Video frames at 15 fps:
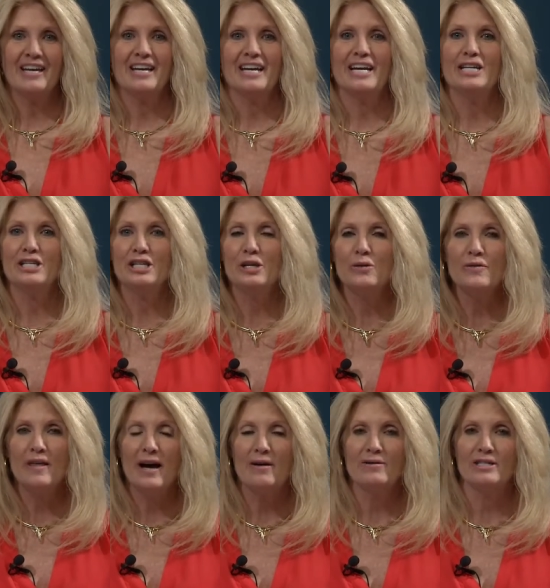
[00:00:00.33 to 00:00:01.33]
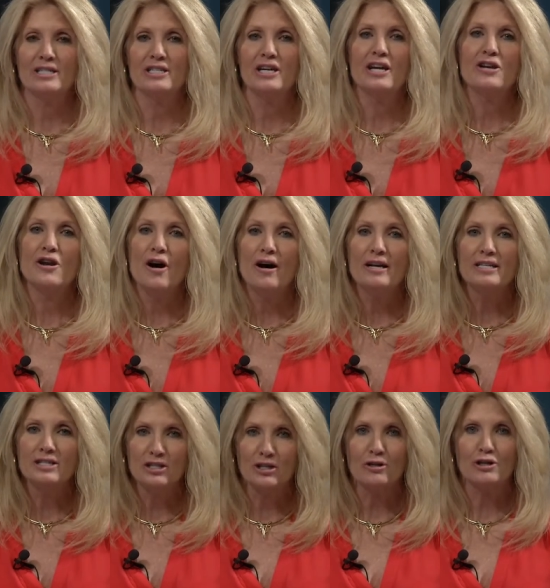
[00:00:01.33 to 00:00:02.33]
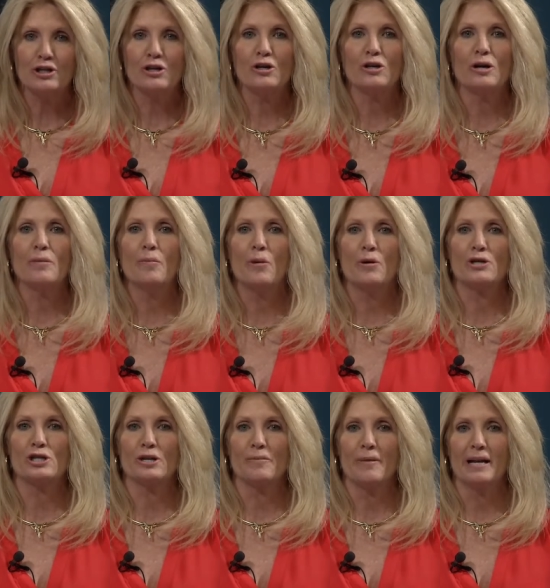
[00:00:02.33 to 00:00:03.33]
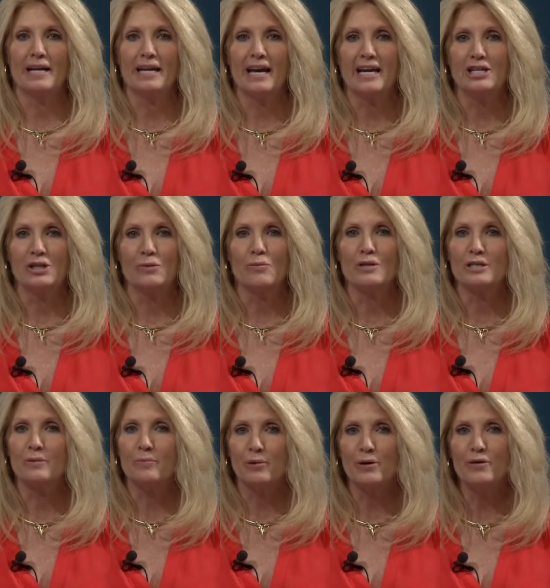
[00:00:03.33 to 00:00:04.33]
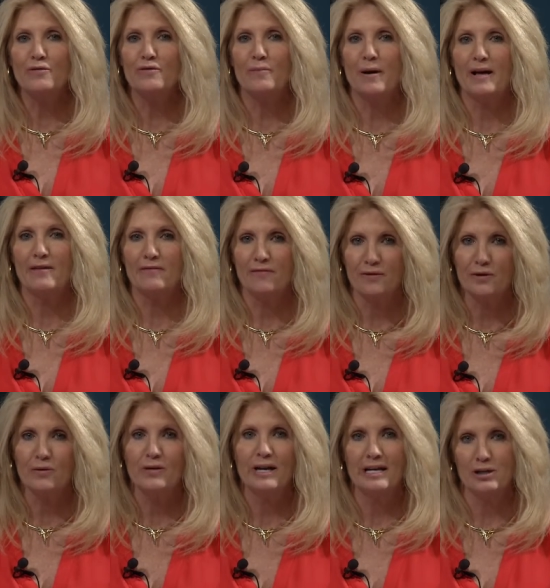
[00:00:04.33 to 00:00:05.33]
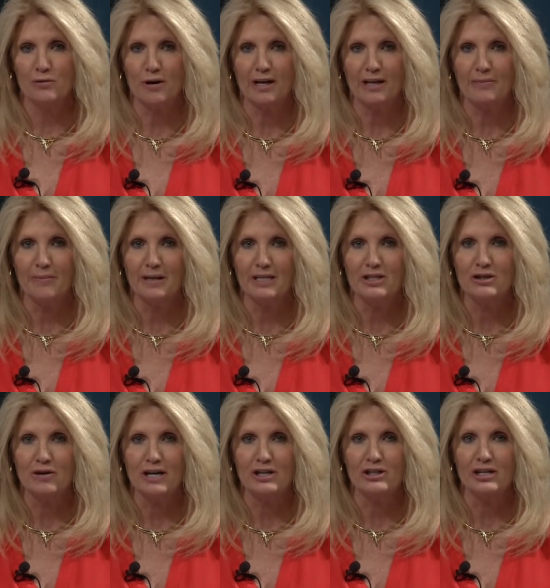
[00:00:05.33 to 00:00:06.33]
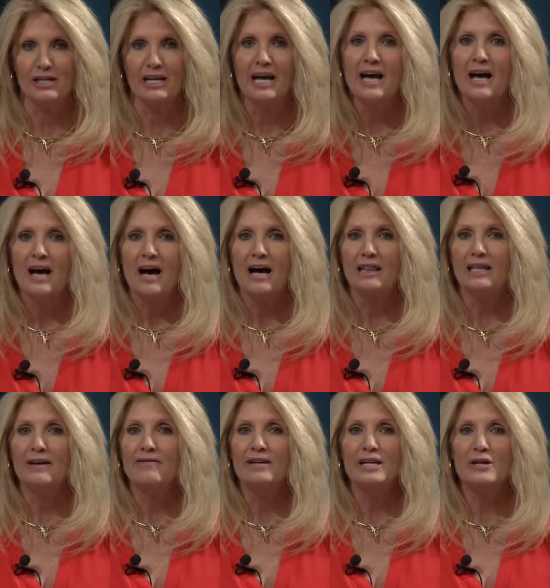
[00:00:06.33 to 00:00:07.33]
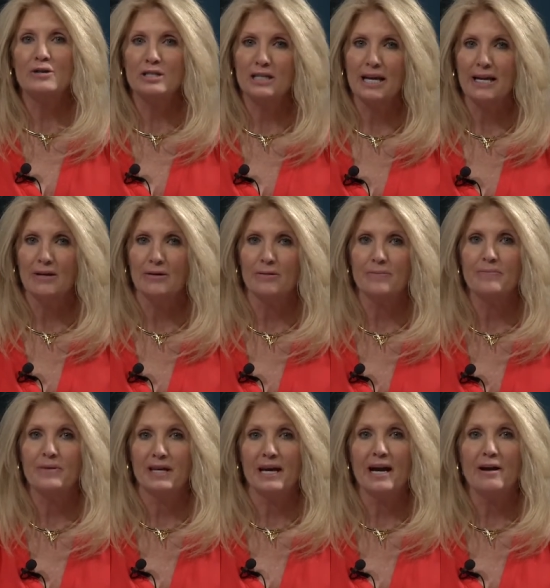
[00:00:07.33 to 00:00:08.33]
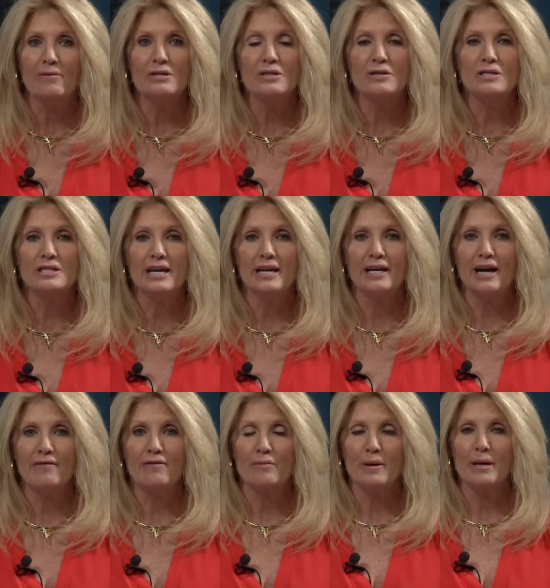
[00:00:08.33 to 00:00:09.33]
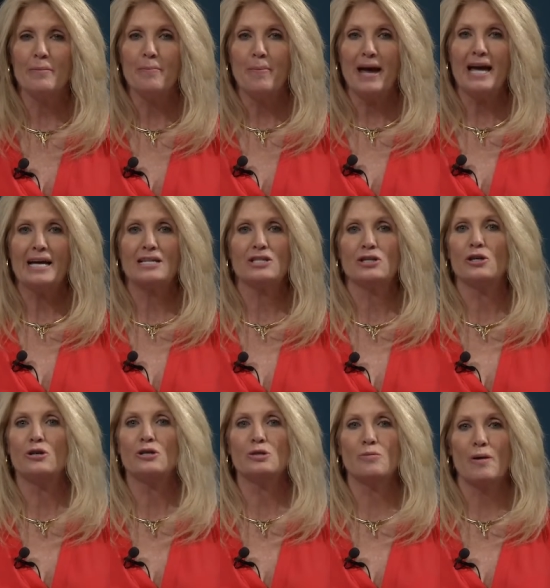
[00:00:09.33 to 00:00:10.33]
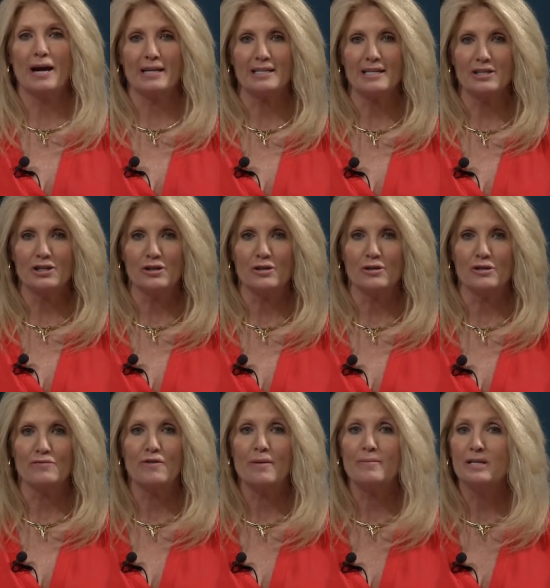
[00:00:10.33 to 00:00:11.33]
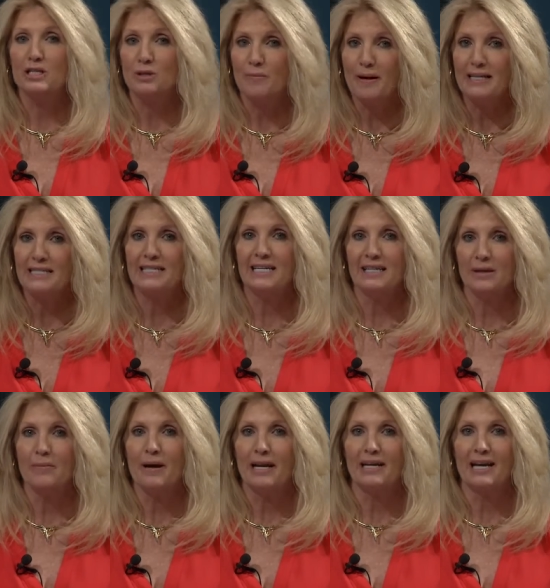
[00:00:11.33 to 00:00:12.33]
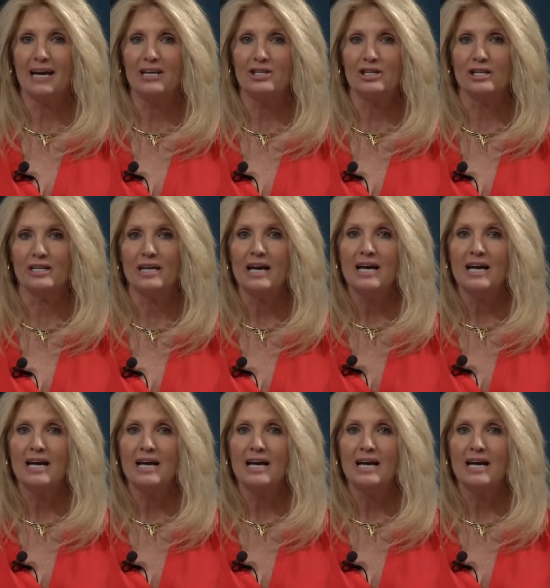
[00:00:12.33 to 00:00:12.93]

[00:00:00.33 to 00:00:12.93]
In 2000, a non-surgical abortion medication was approved by the Food and Drug Administration. 11 years later, the Arizona state government banned nurse practitioners from dispensing the medication,